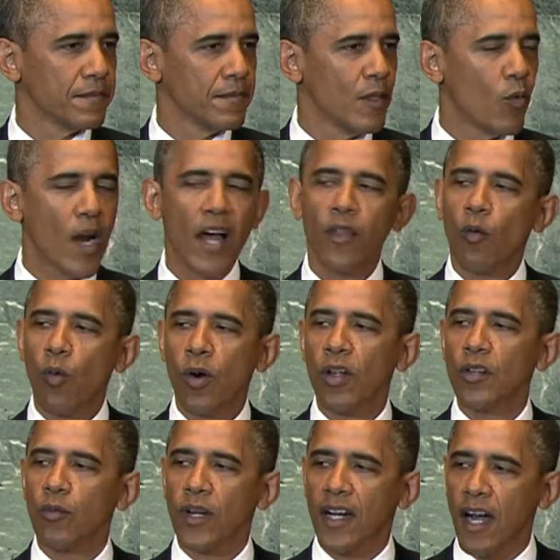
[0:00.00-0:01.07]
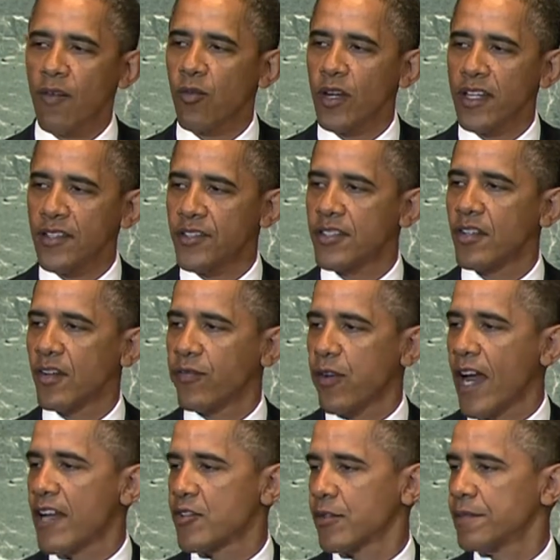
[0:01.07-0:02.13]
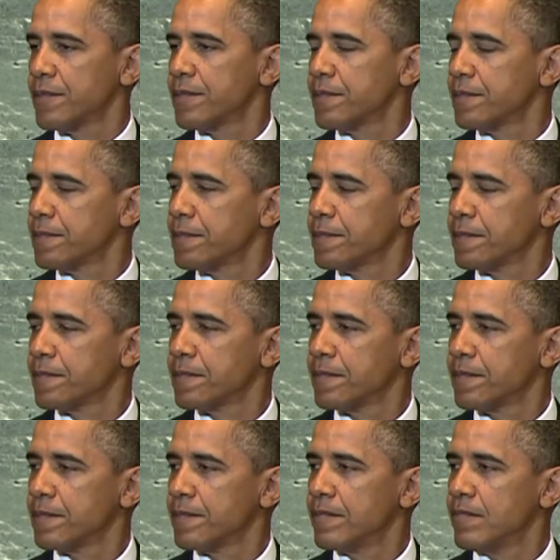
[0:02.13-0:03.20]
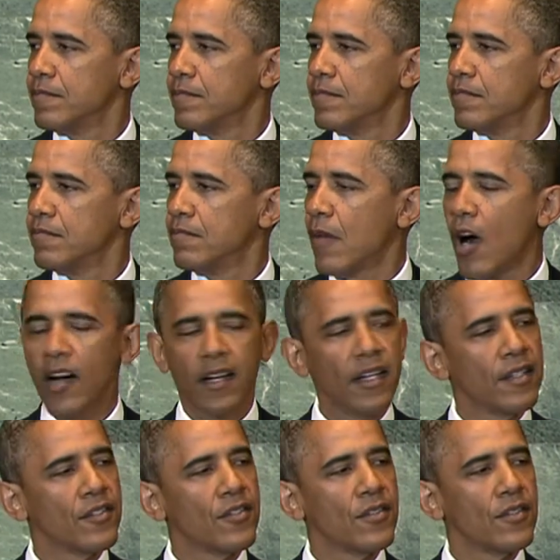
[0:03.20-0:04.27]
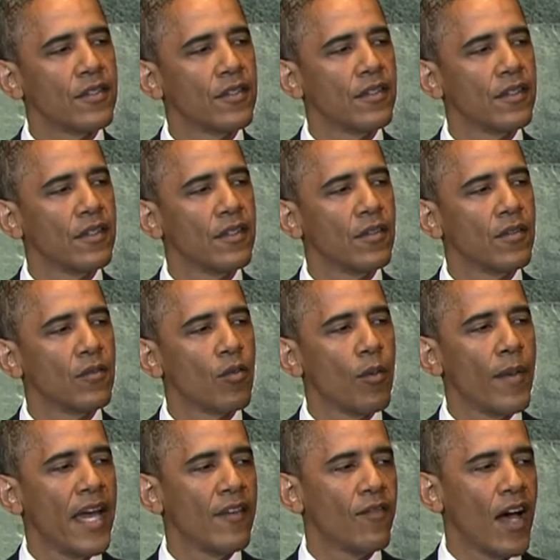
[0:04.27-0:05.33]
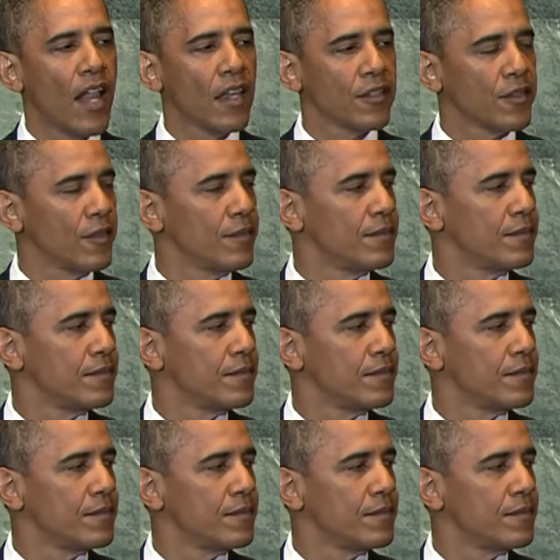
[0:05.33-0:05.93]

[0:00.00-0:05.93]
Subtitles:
Around the world, recovery is still fragile. Markets remain volatile.